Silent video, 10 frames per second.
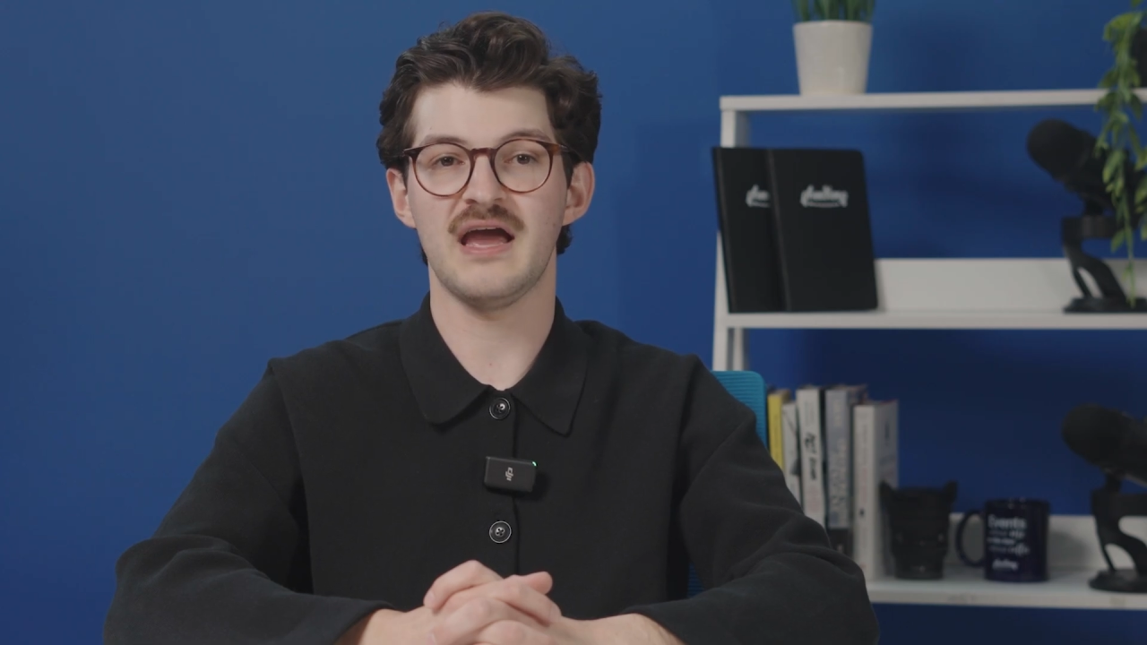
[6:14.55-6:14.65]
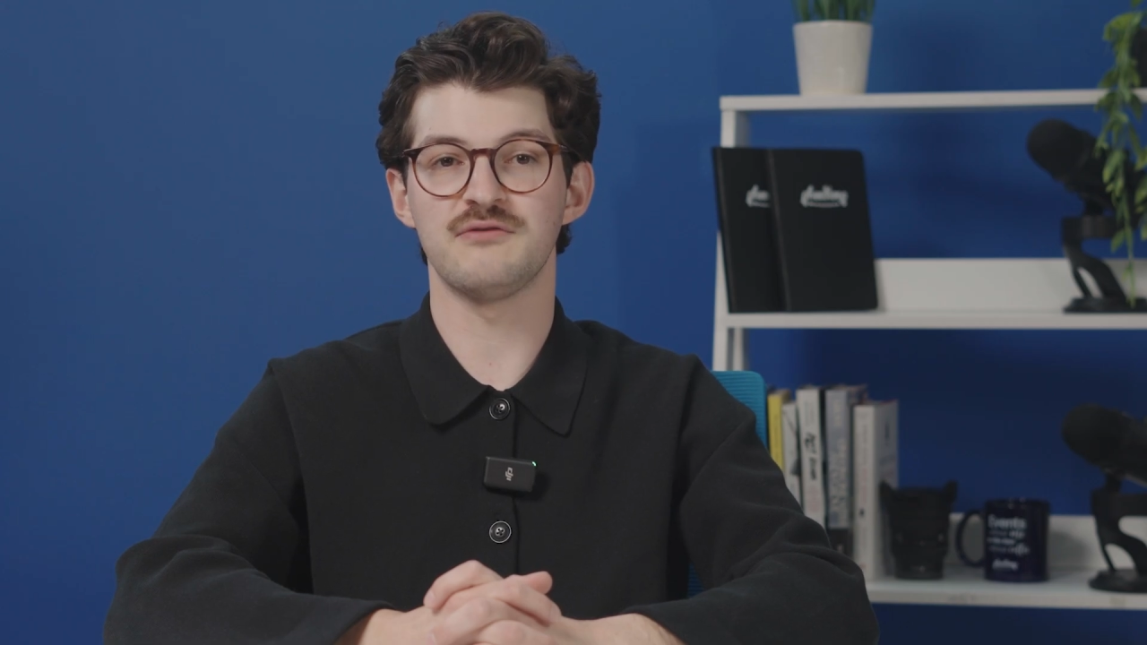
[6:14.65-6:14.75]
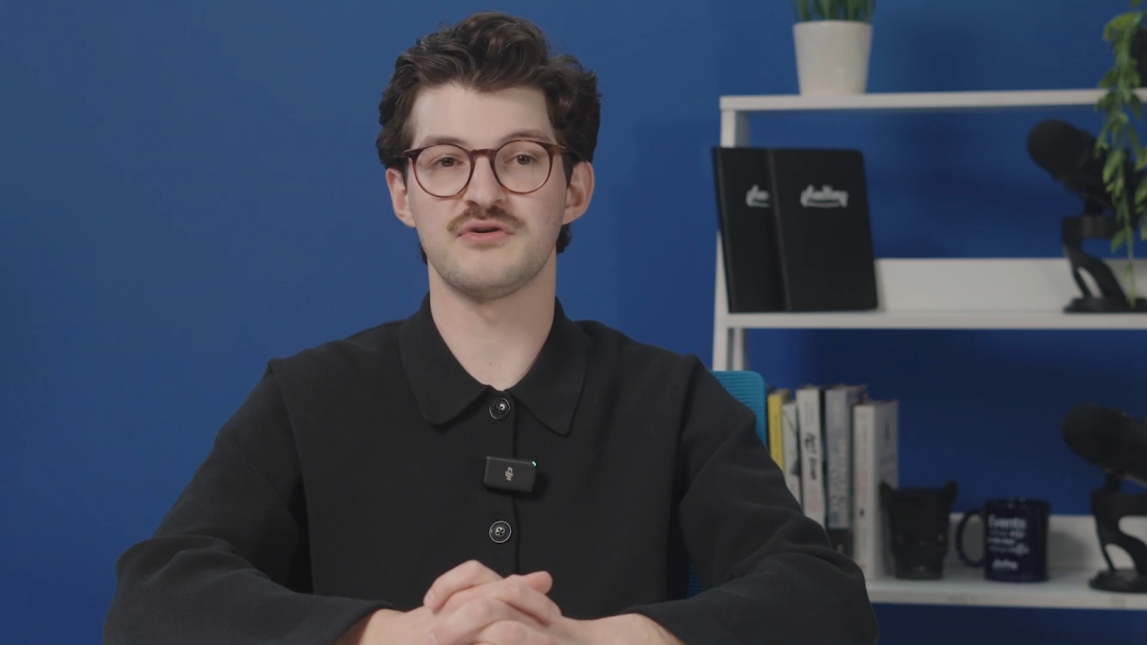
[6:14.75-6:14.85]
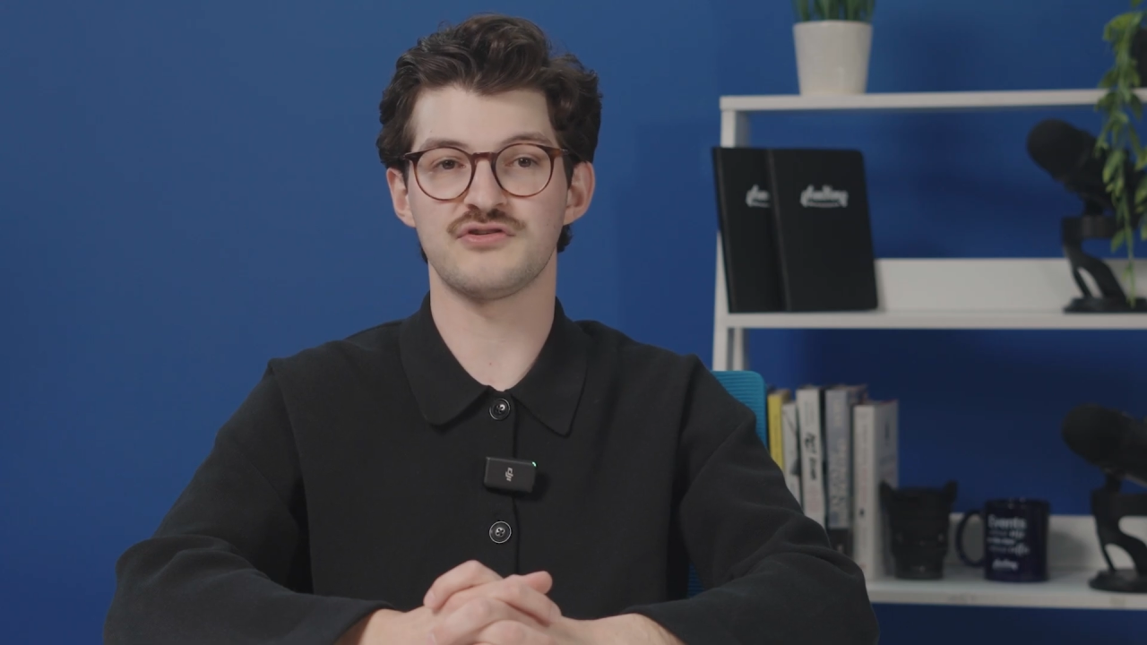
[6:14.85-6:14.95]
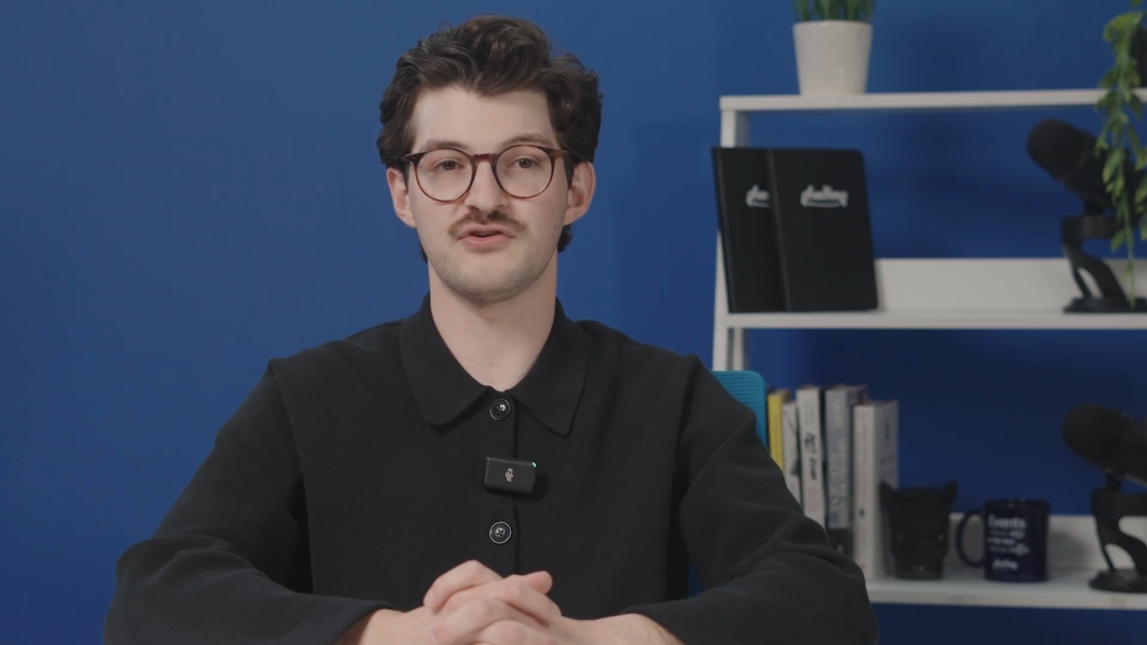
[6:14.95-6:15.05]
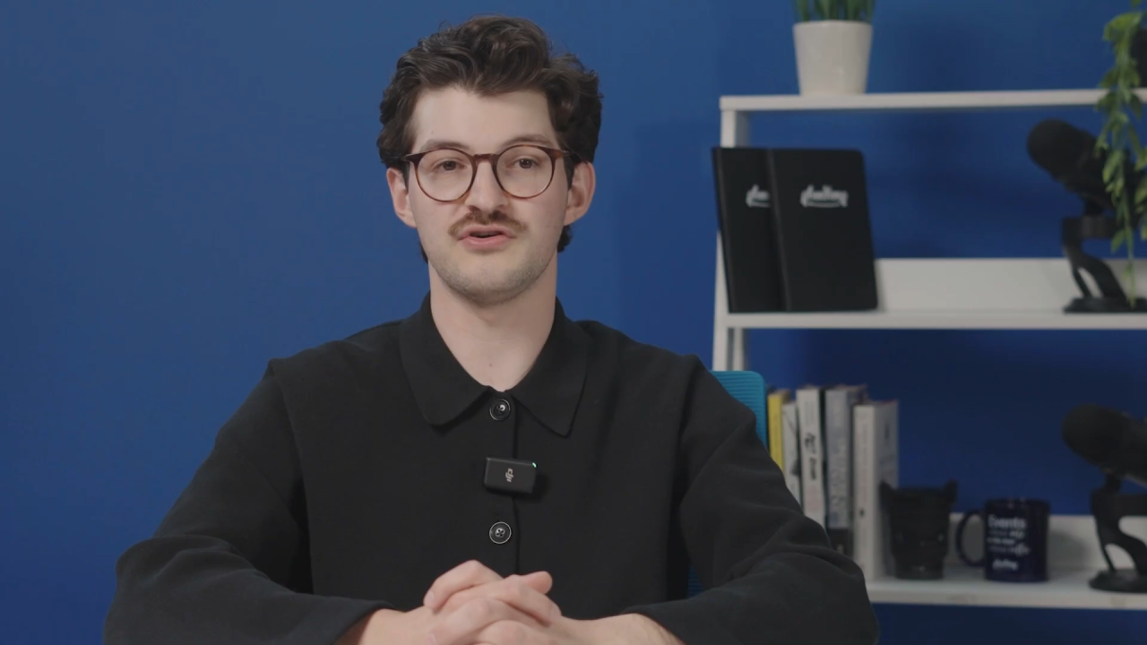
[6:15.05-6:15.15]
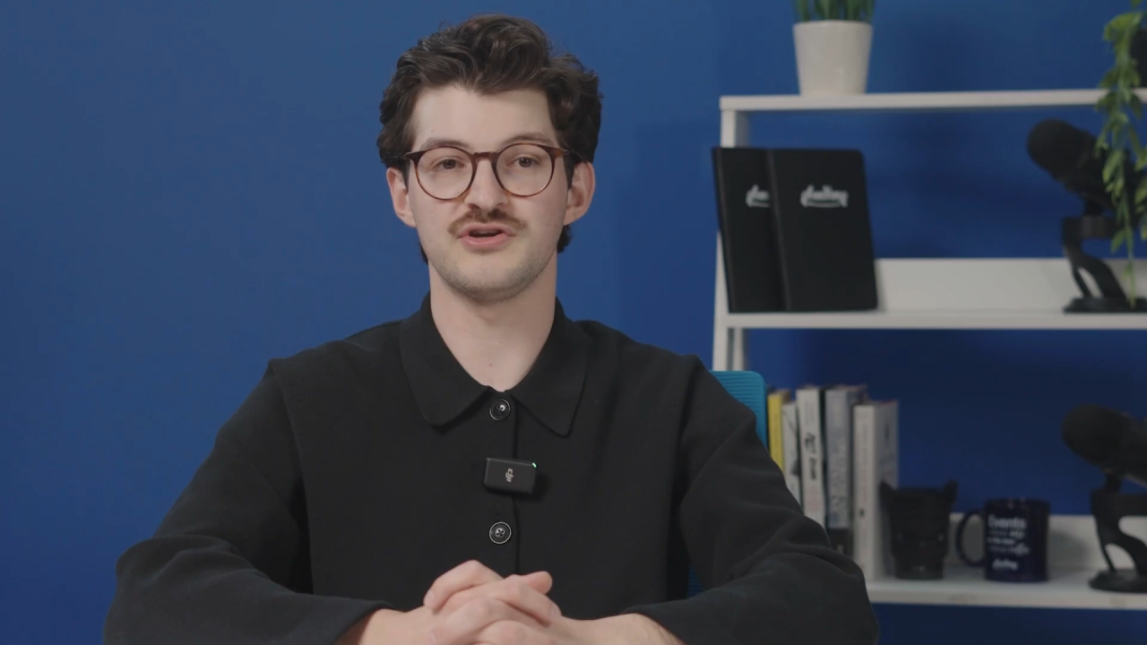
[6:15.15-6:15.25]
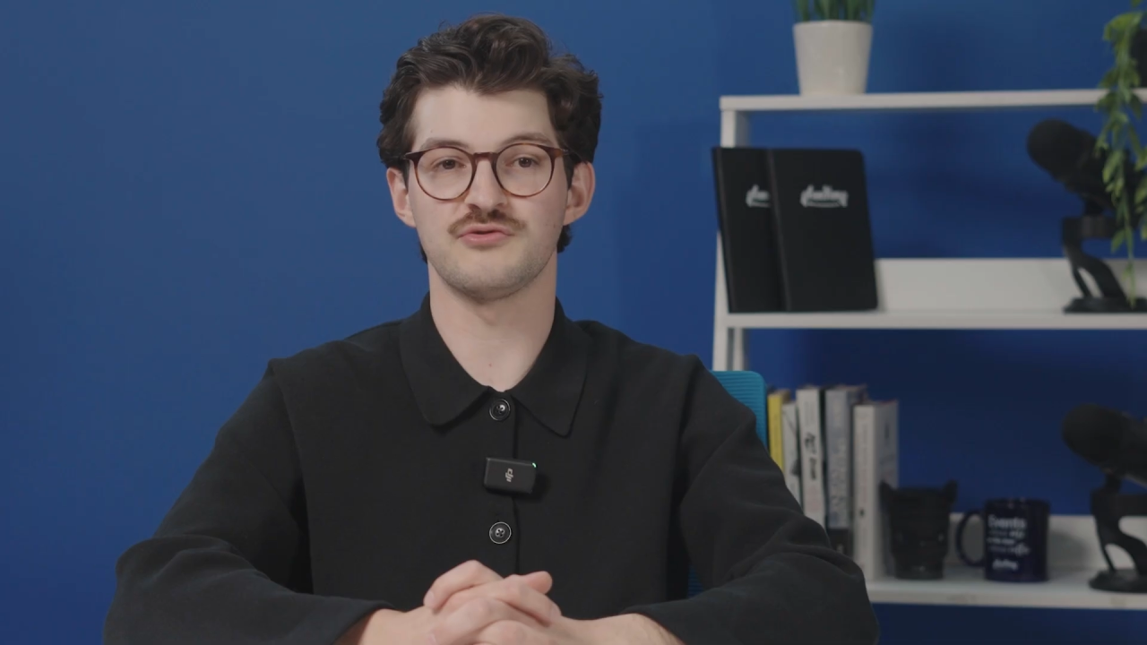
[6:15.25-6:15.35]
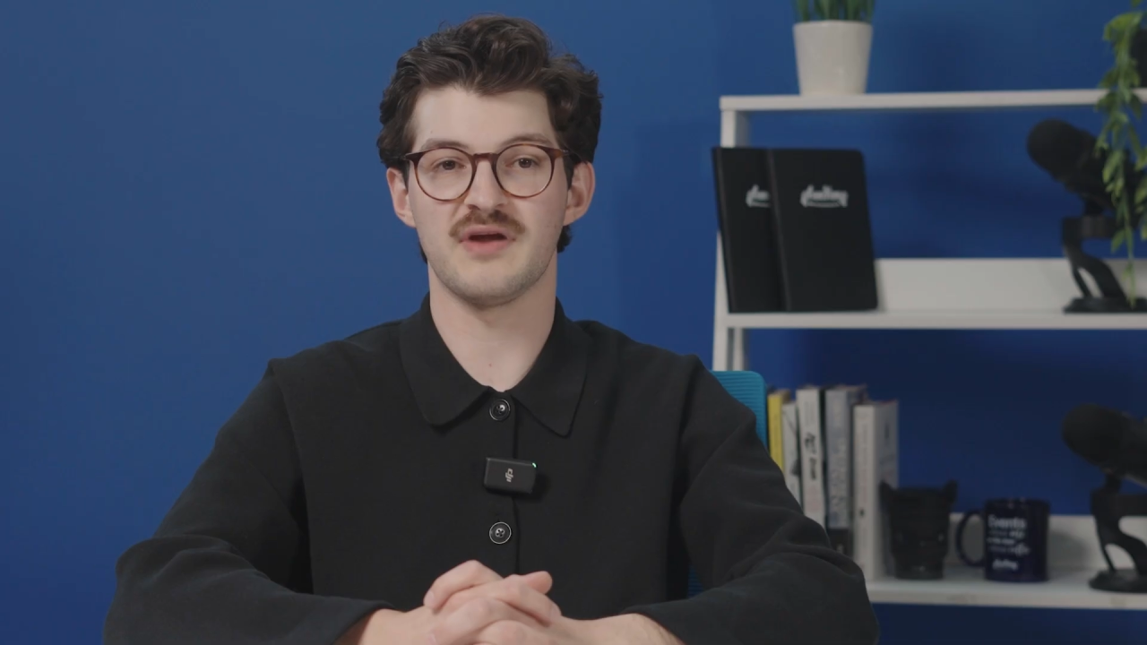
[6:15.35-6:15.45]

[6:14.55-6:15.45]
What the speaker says: and return your